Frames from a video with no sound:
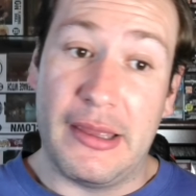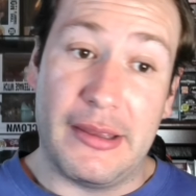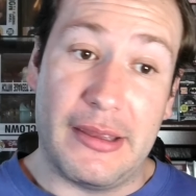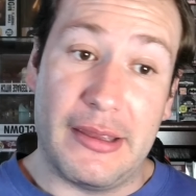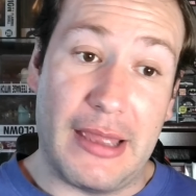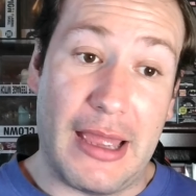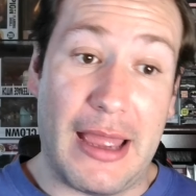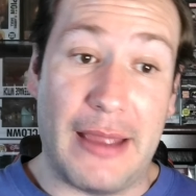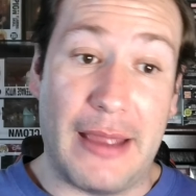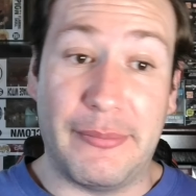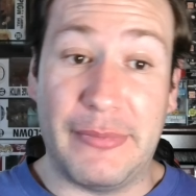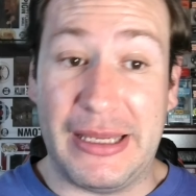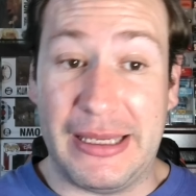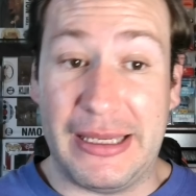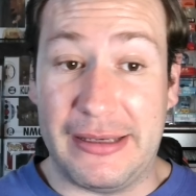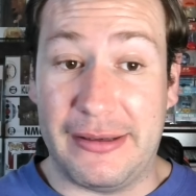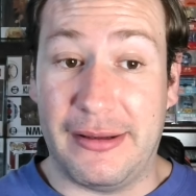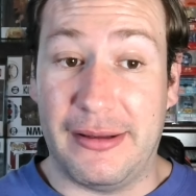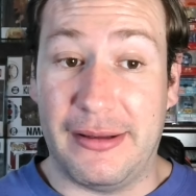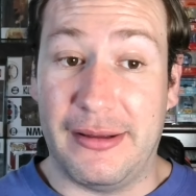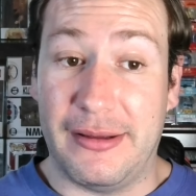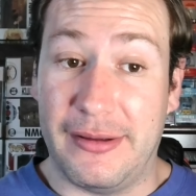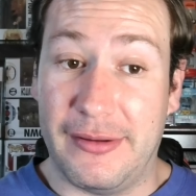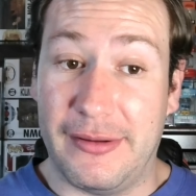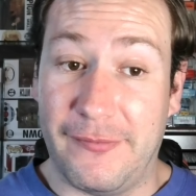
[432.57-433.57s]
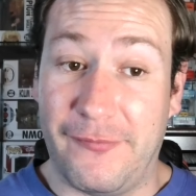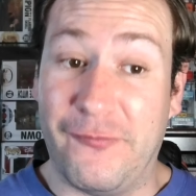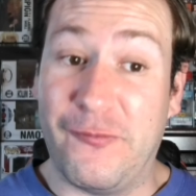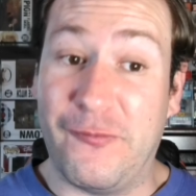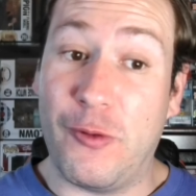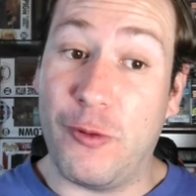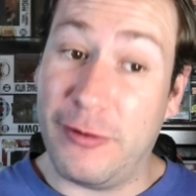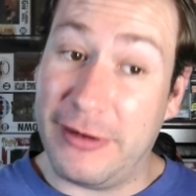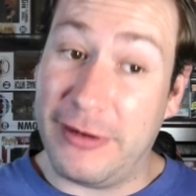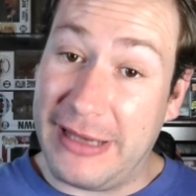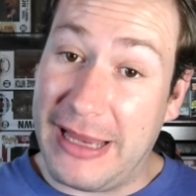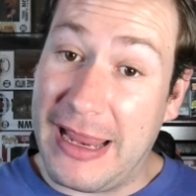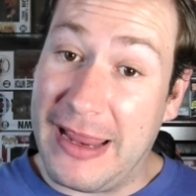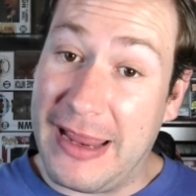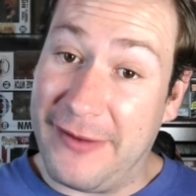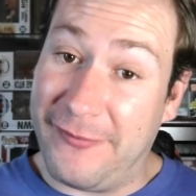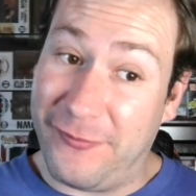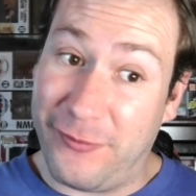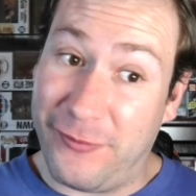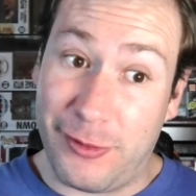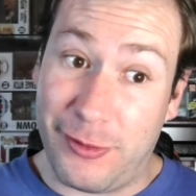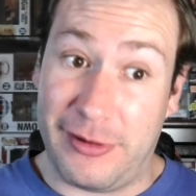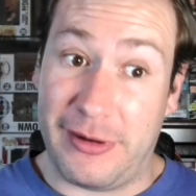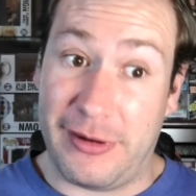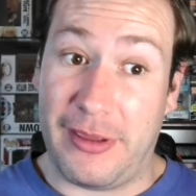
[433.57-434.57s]
I mean, 4K
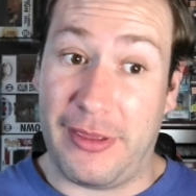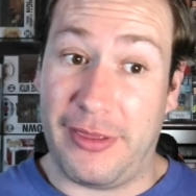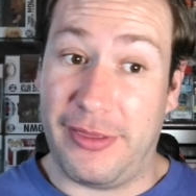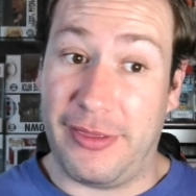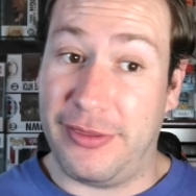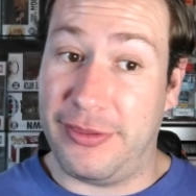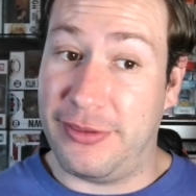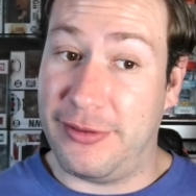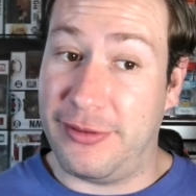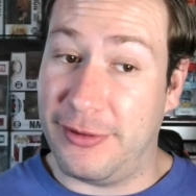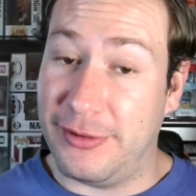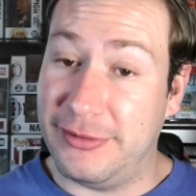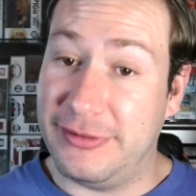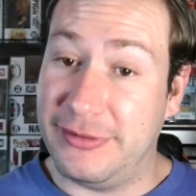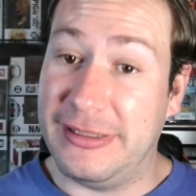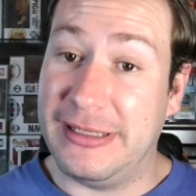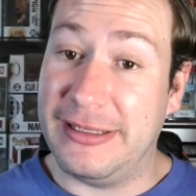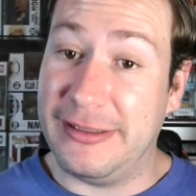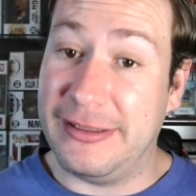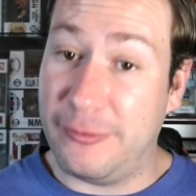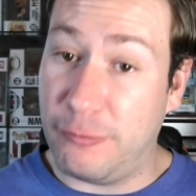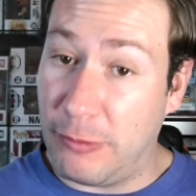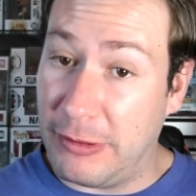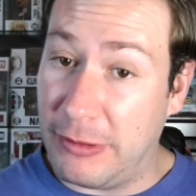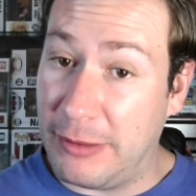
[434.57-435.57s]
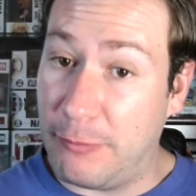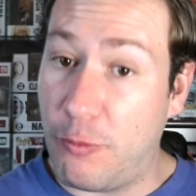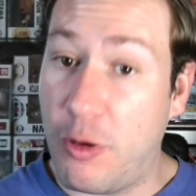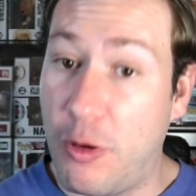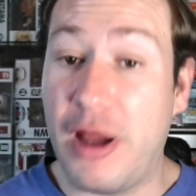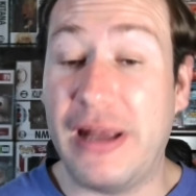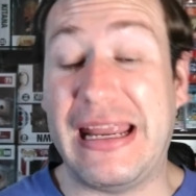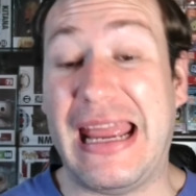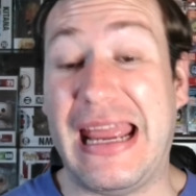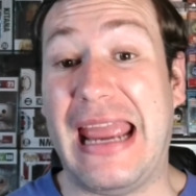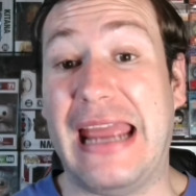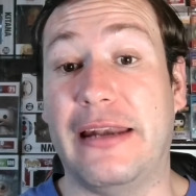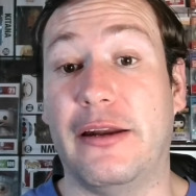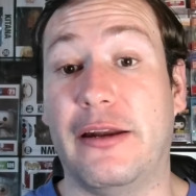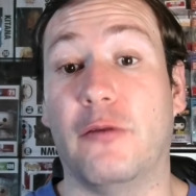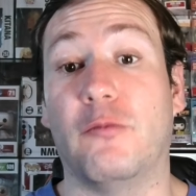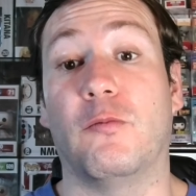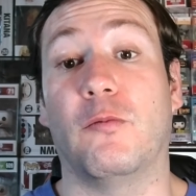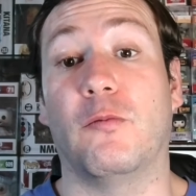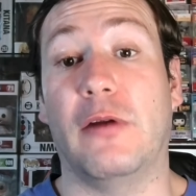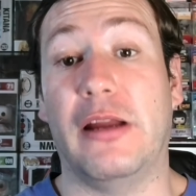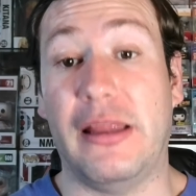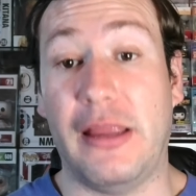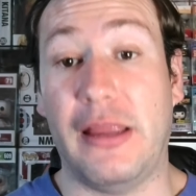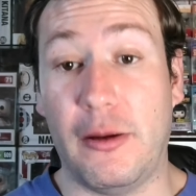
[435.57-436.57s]
for 1321 and a
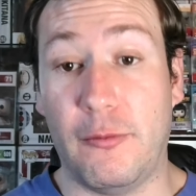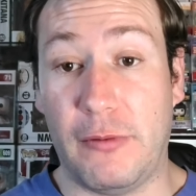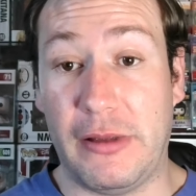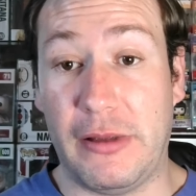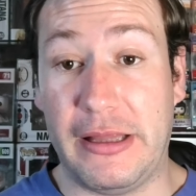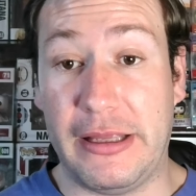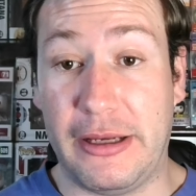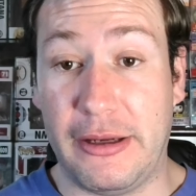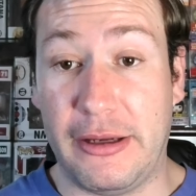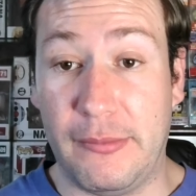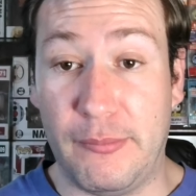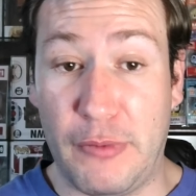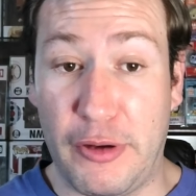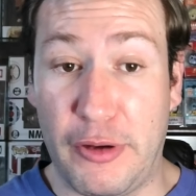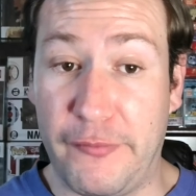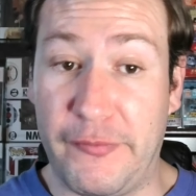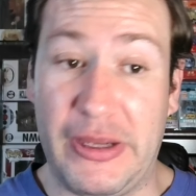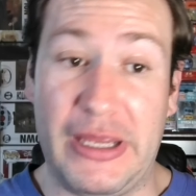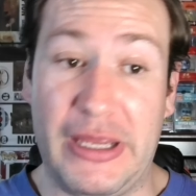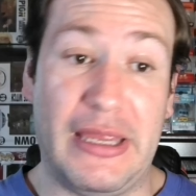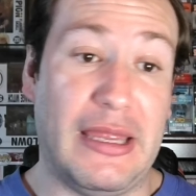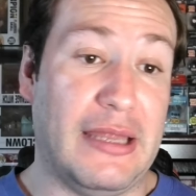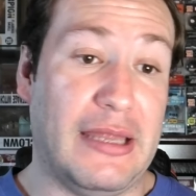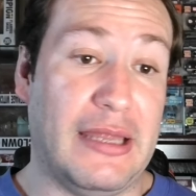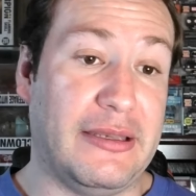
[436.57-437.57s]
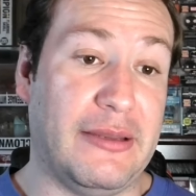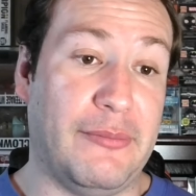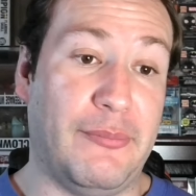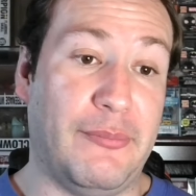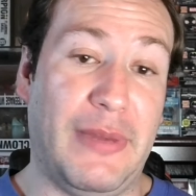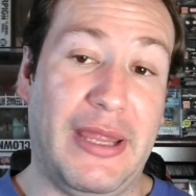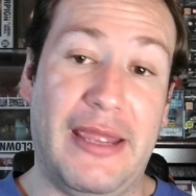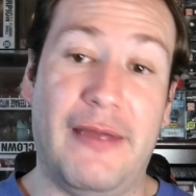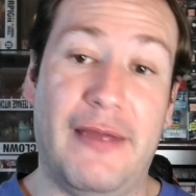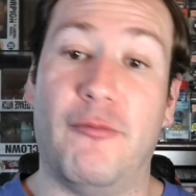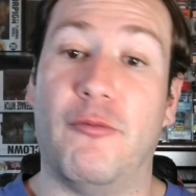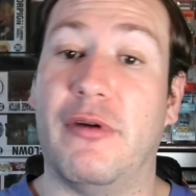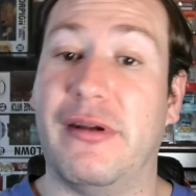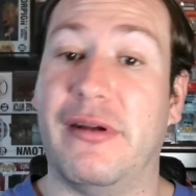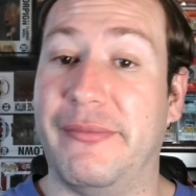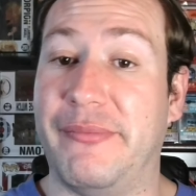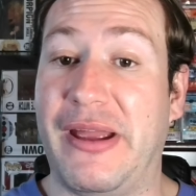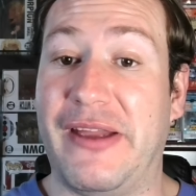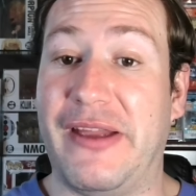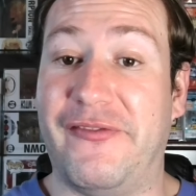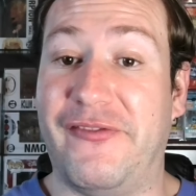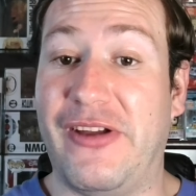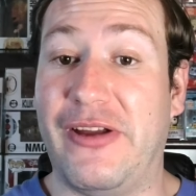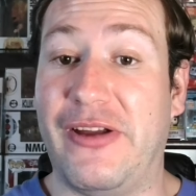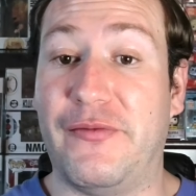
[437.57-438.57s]
really, really good movie. To me, one of my
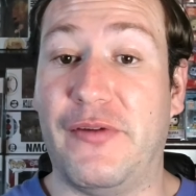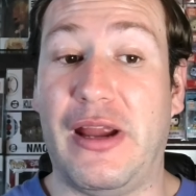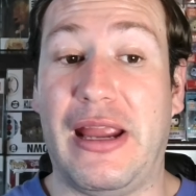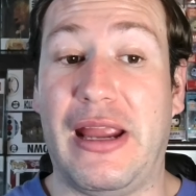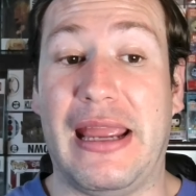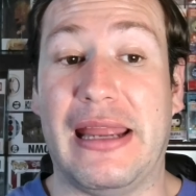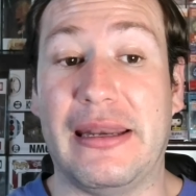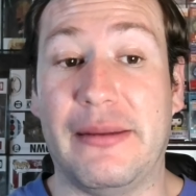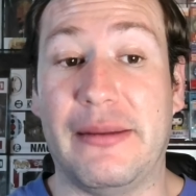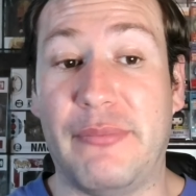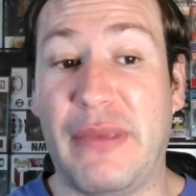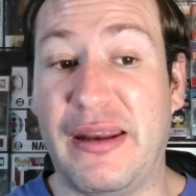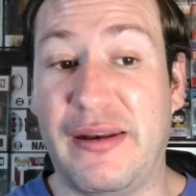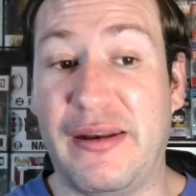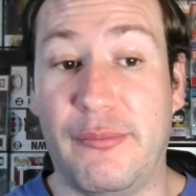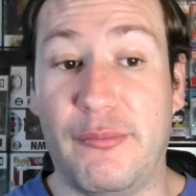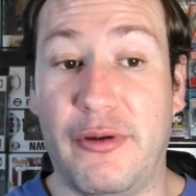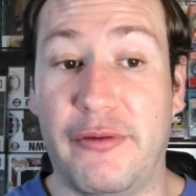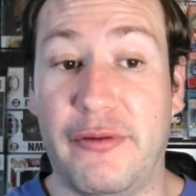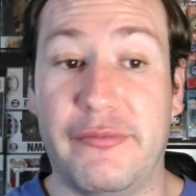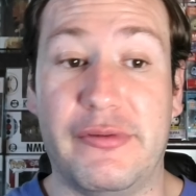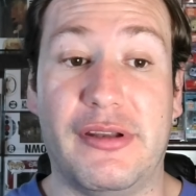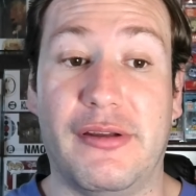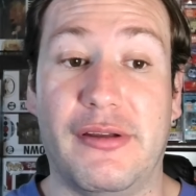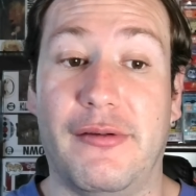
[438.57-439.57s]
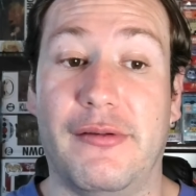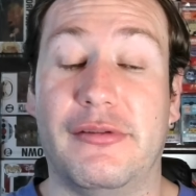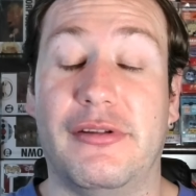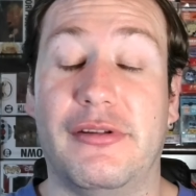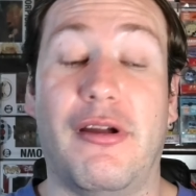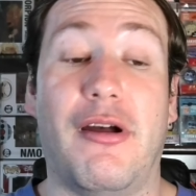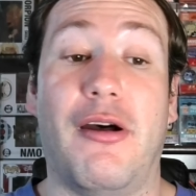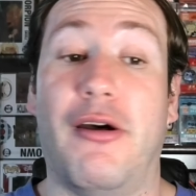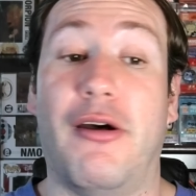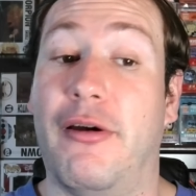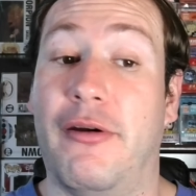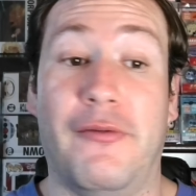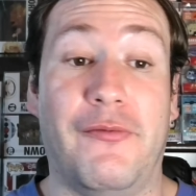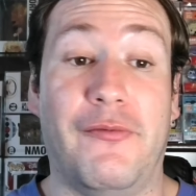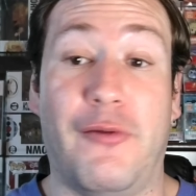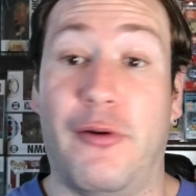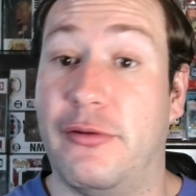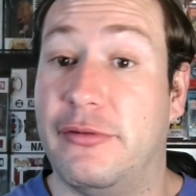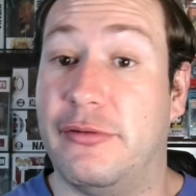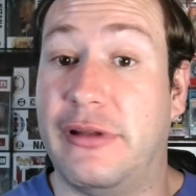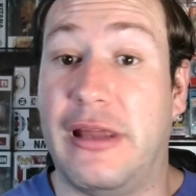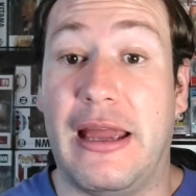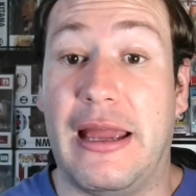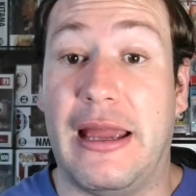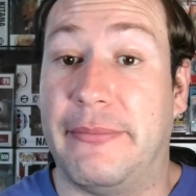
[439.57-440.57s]
favorite animated movies all, of all
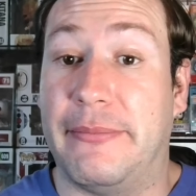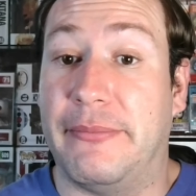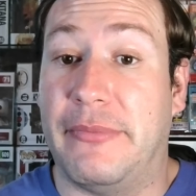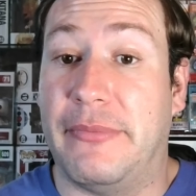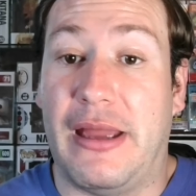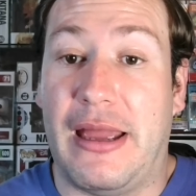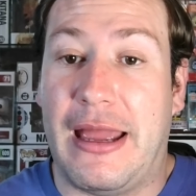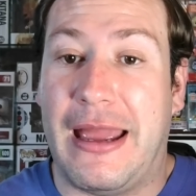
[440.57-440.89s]
time.